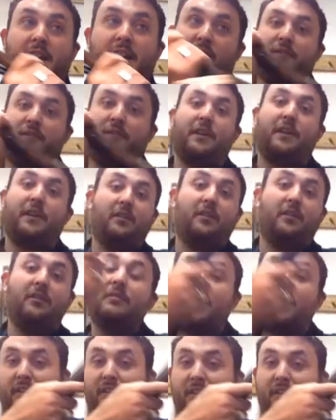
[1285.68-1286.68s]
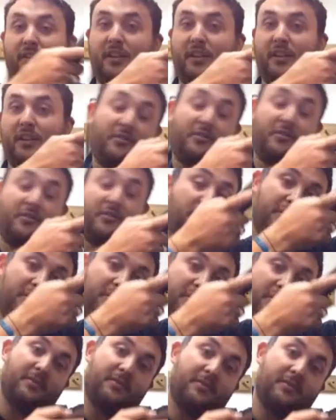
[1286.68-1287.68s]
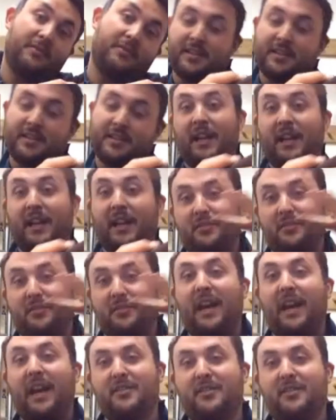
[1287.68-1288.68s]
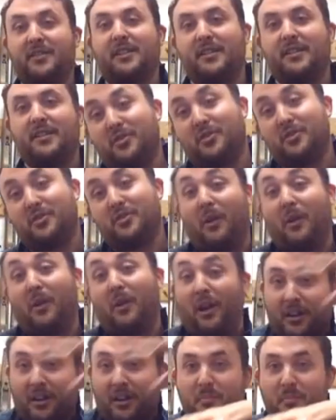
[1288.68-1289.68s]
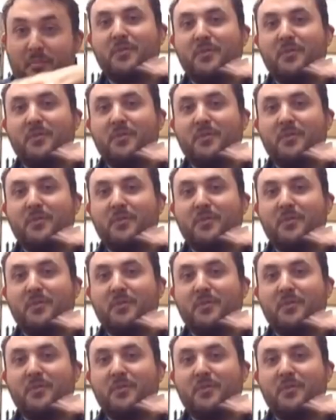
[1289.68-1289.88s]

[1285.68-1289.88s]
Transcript: it will feel like a 32 because it's scaled down because you are